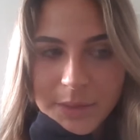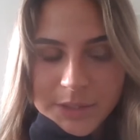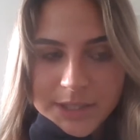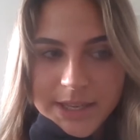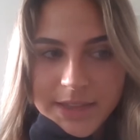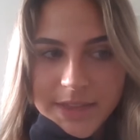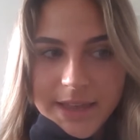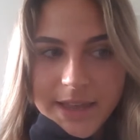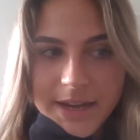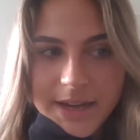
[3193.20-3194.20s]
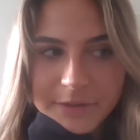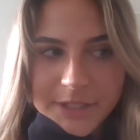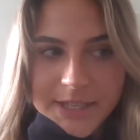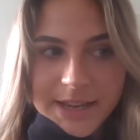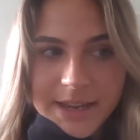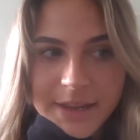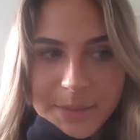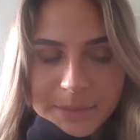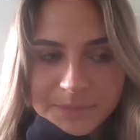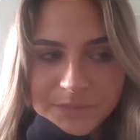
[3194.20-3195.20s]
I would say that every
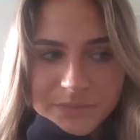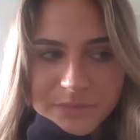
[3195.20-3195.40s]
time,